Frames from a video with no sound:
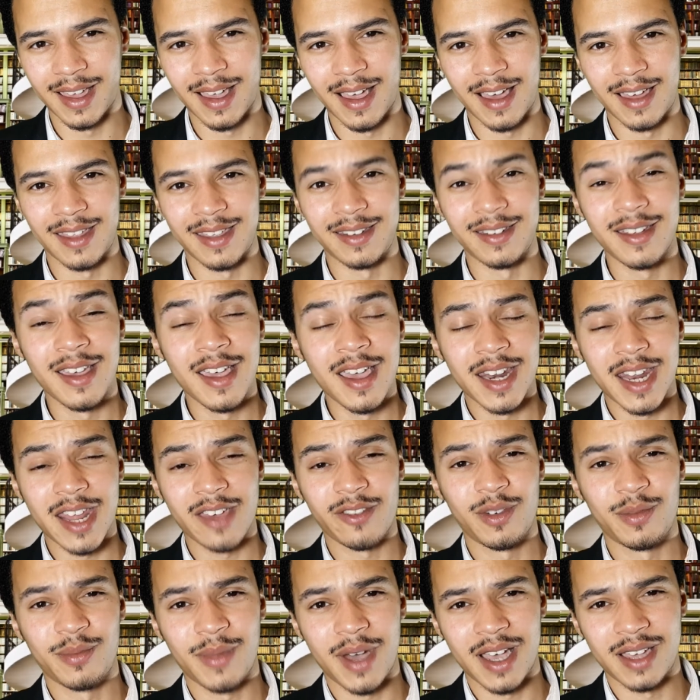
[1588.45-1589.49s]
And
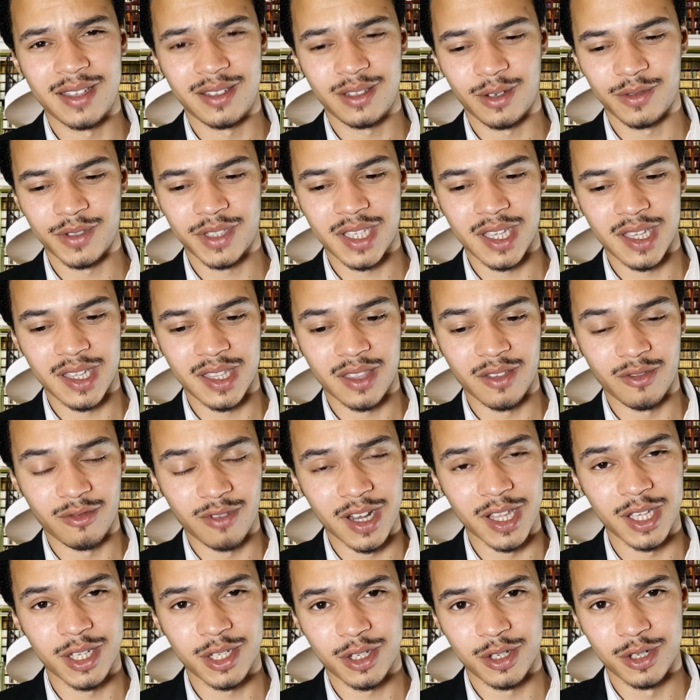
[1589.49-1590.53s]
never mind, obviously, the
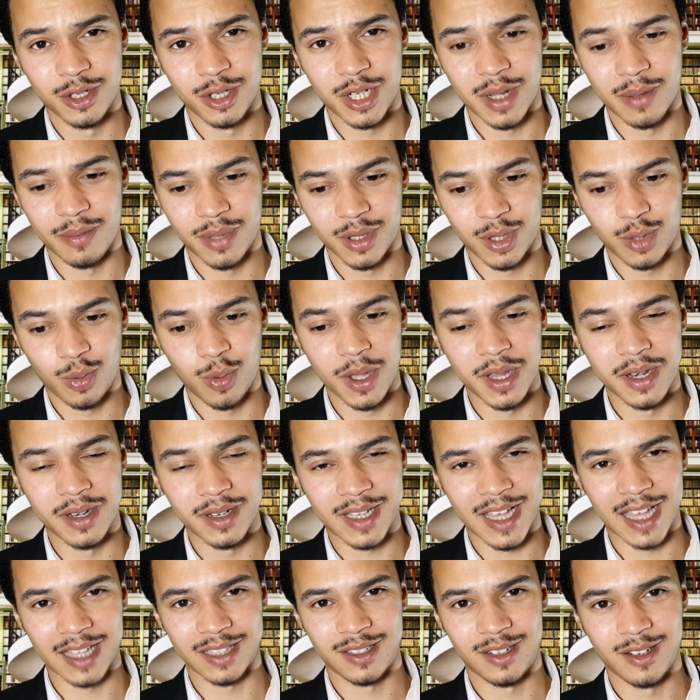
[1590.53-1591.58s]
relationship between
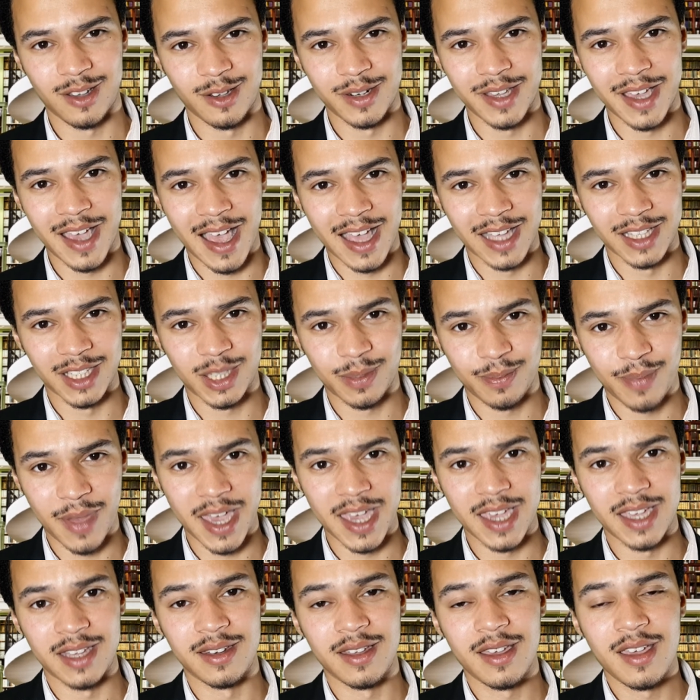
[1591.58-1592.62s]
Catalonia and
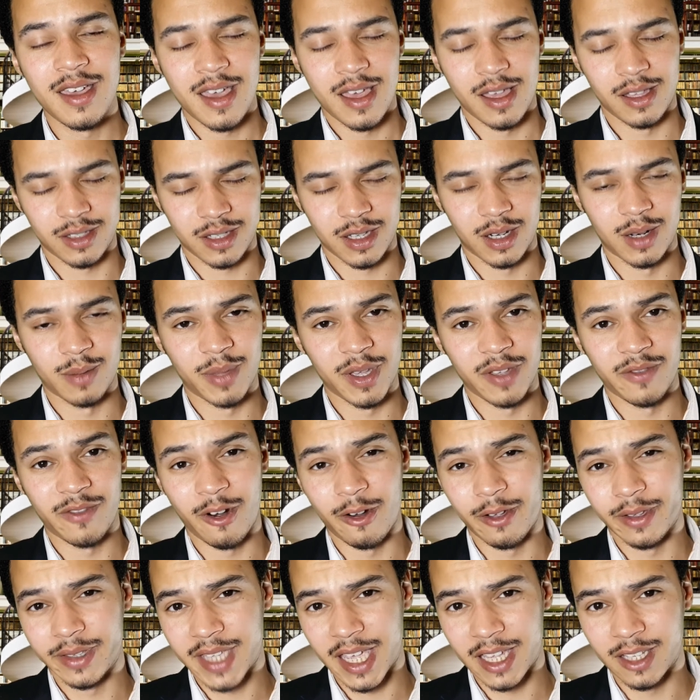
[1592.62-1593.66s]
Spain is going to be
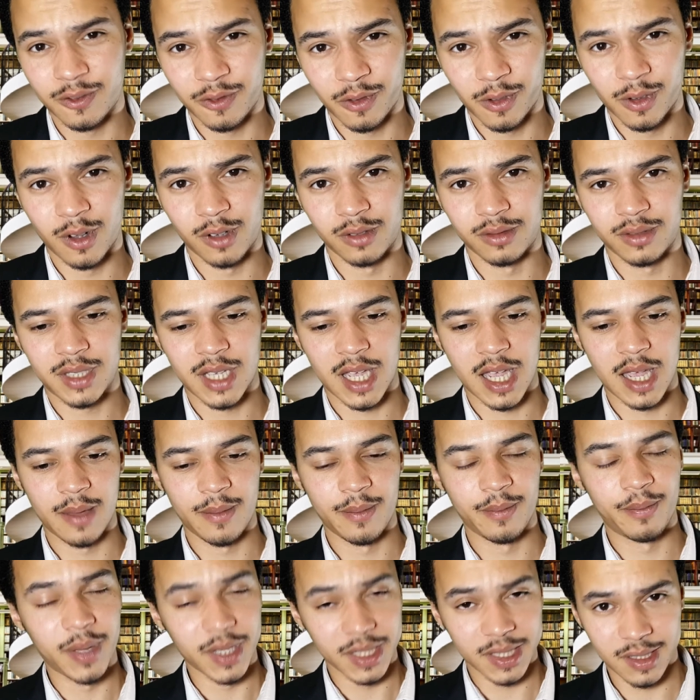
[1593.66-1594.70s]
very tense for a long time.
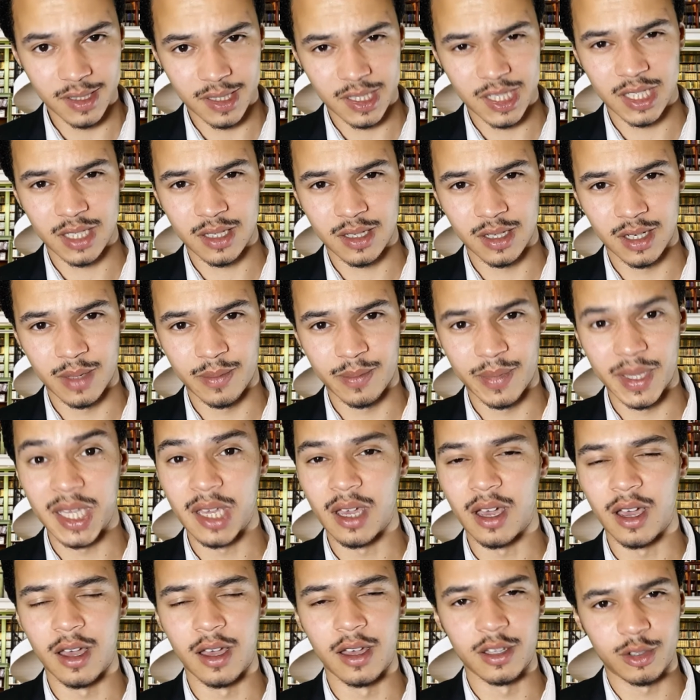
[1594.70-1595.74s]
Business is going to be
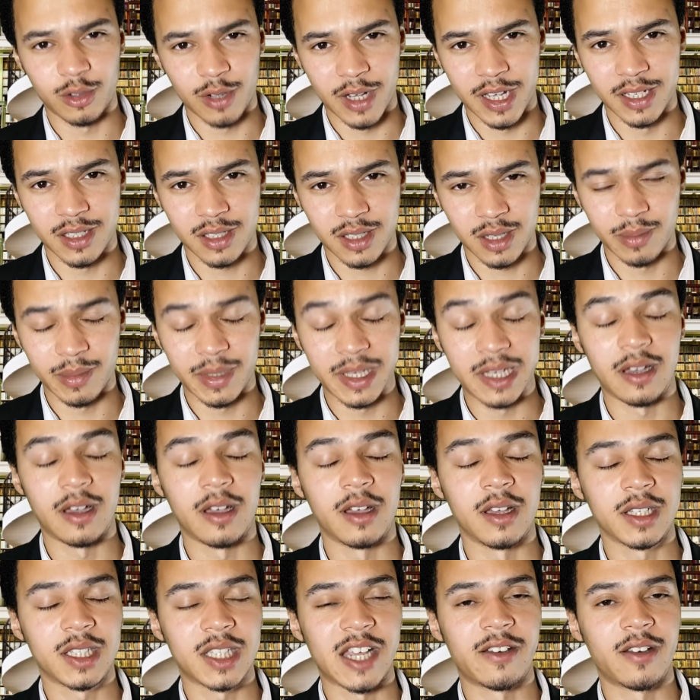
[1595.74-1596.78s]
hurt, trade is going to be hurt,
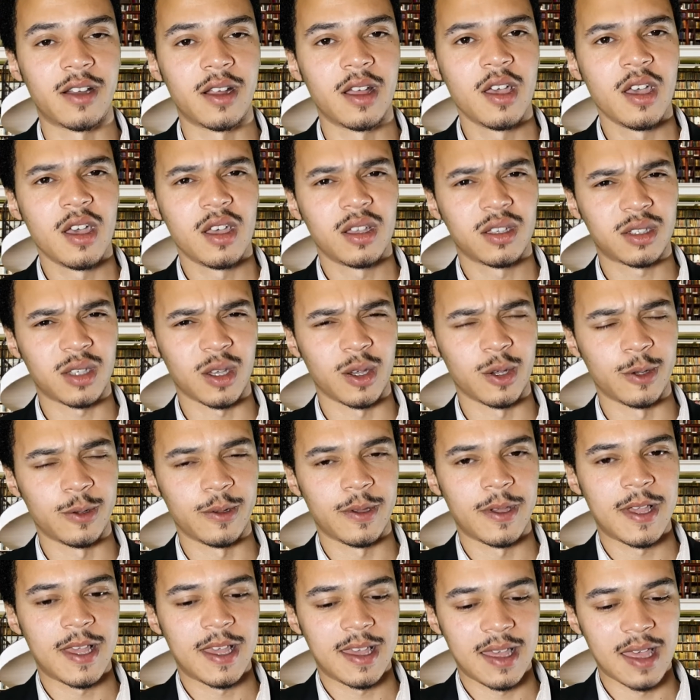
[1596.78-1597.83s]
etc. So
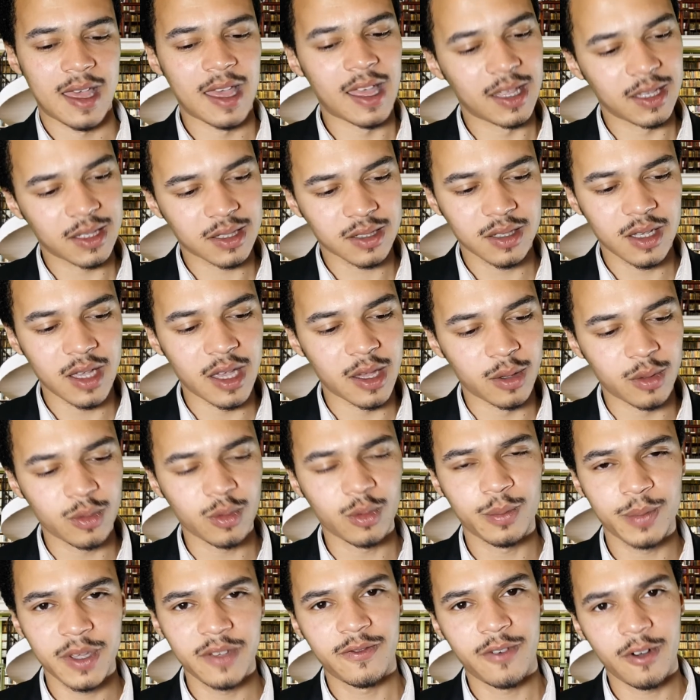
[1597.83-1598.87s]
it'd all
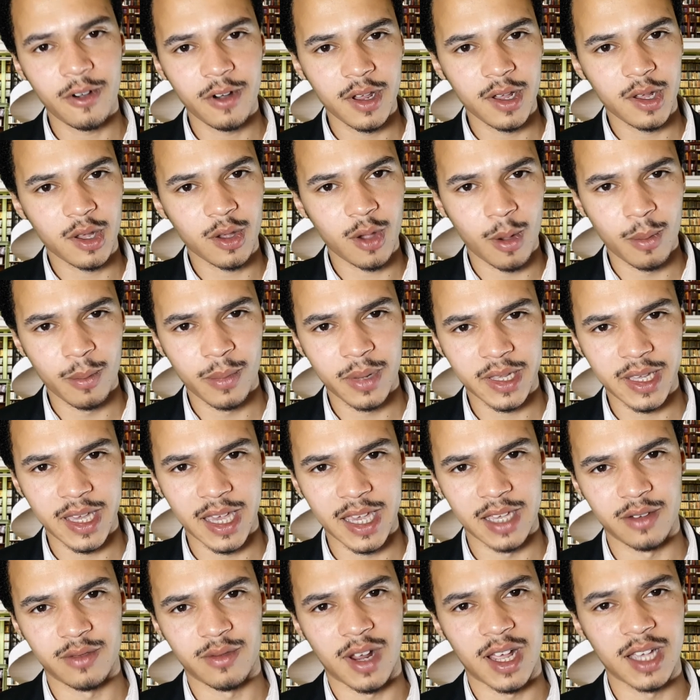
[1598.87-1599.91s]
be very
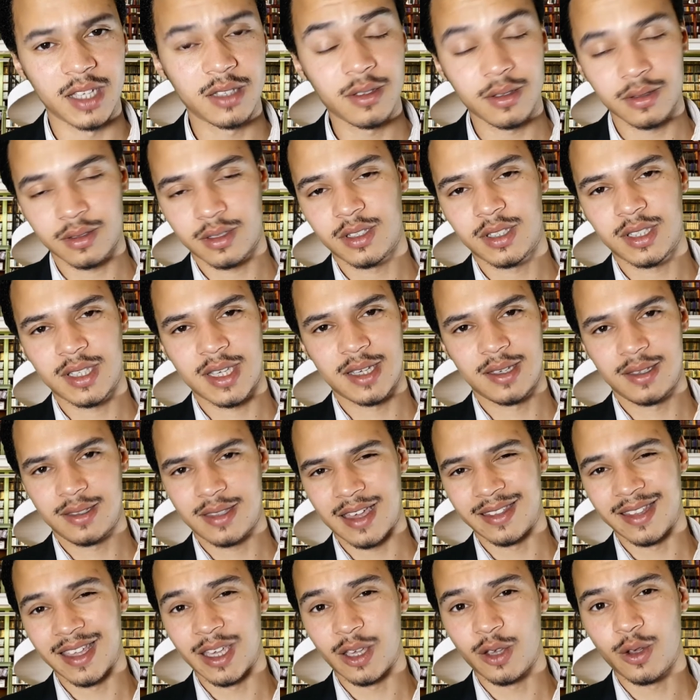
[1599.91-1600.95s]
complicated, right? It's not to say
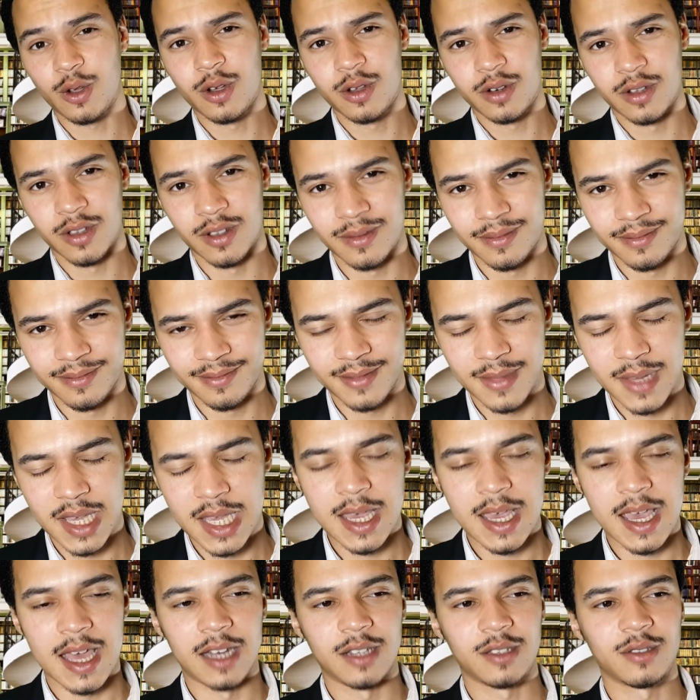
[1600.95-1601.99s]
that they couldn't,
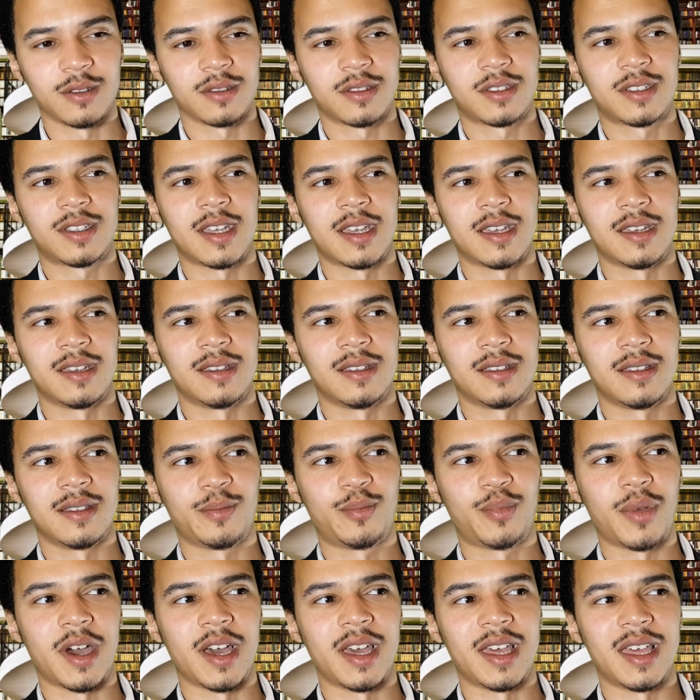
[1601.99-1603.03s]
and it's not to say,
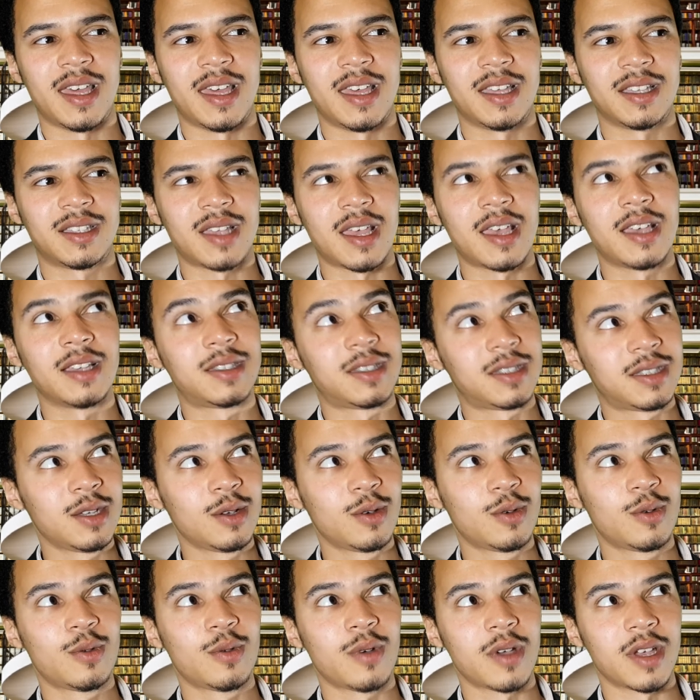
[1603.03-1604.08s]
but it
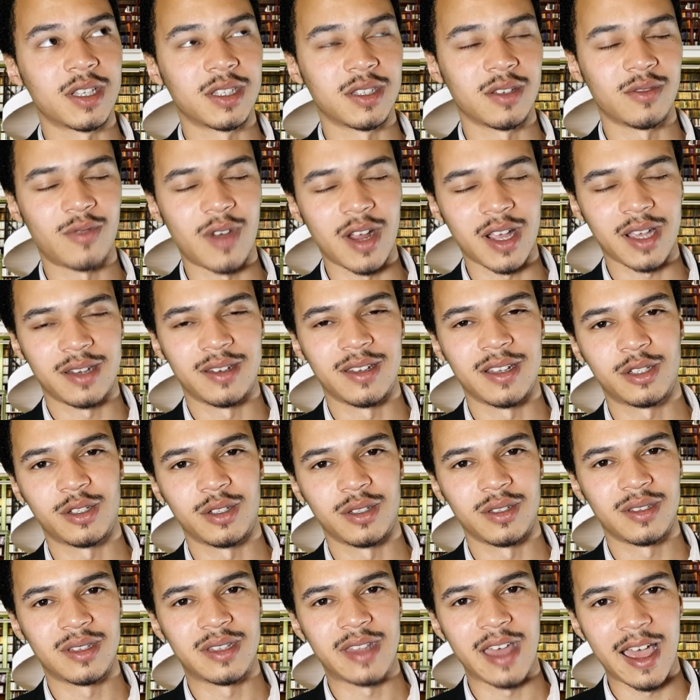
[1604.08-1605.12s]
still is a
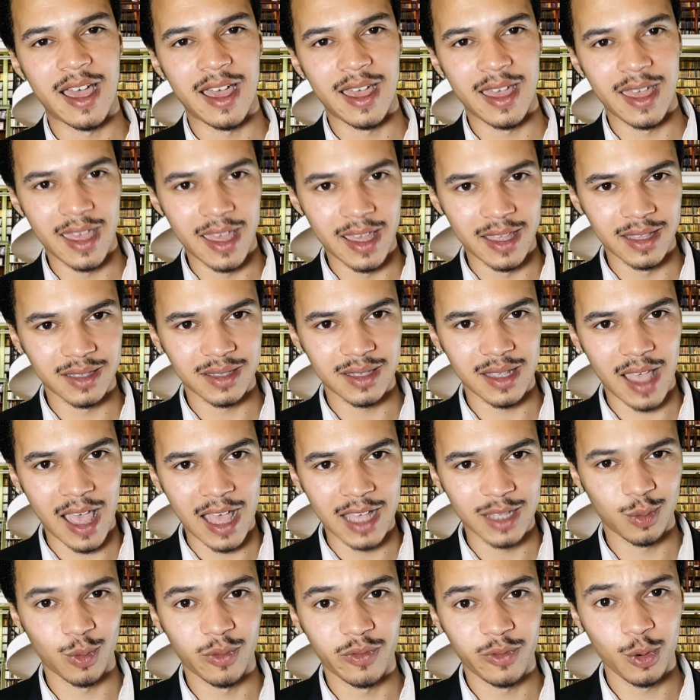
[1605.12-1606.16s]
recognition that it's,
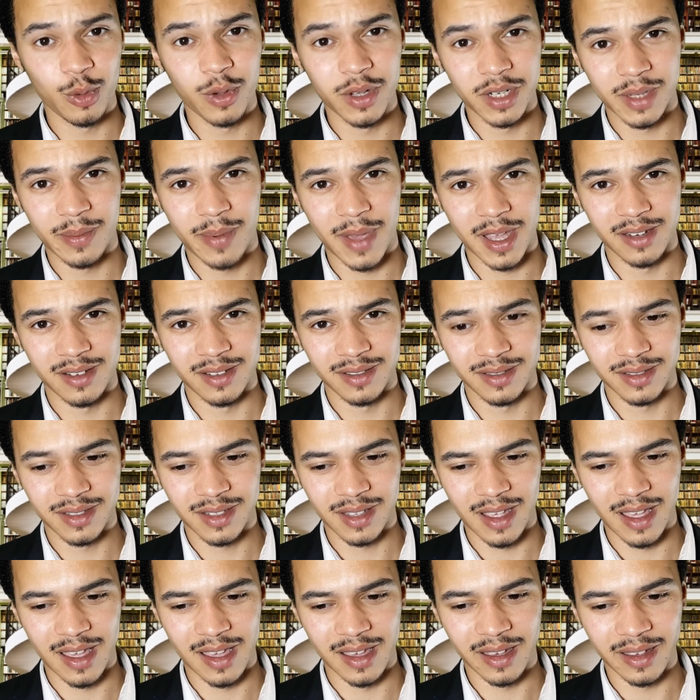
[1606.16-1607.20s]
as with all independence
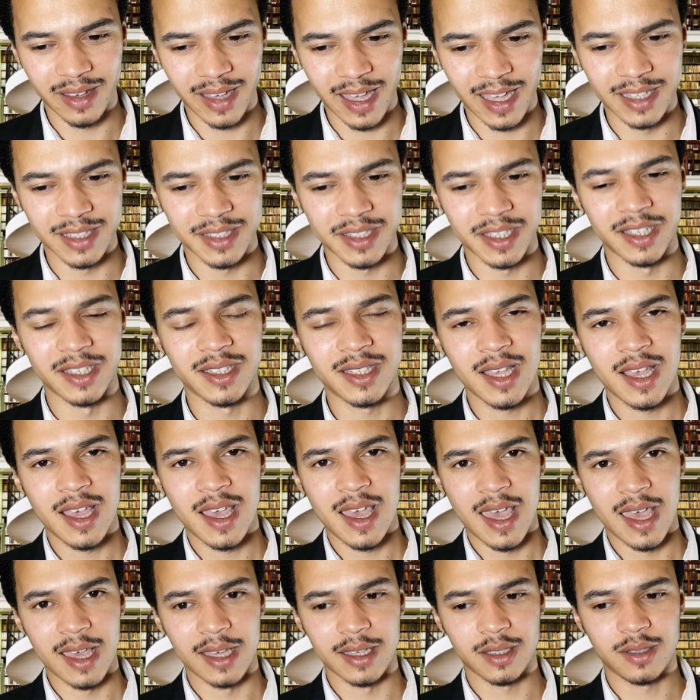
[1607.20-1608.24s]
cases,
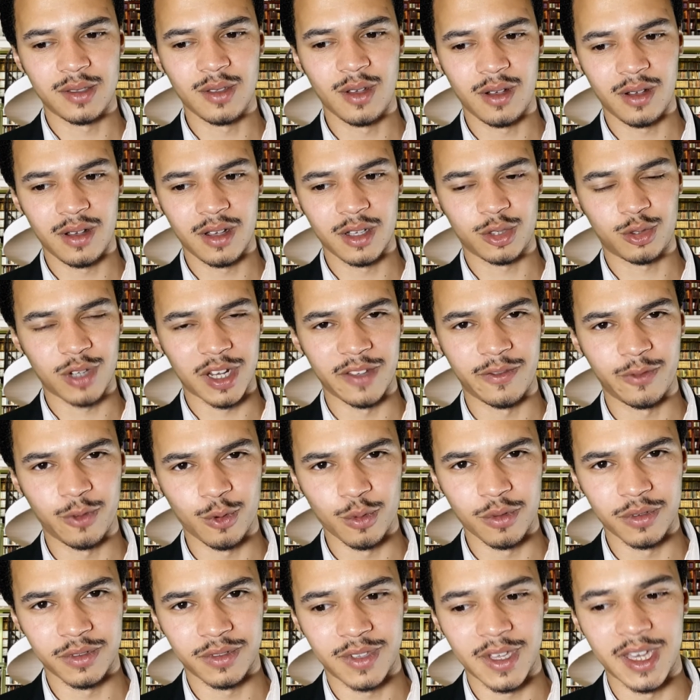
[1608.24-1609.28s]
it's not a
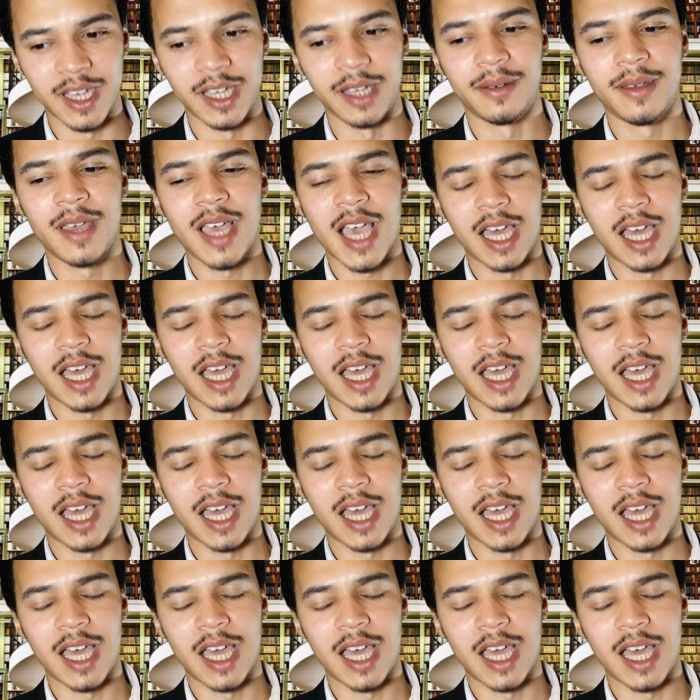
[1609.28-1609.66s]
straightforward thing.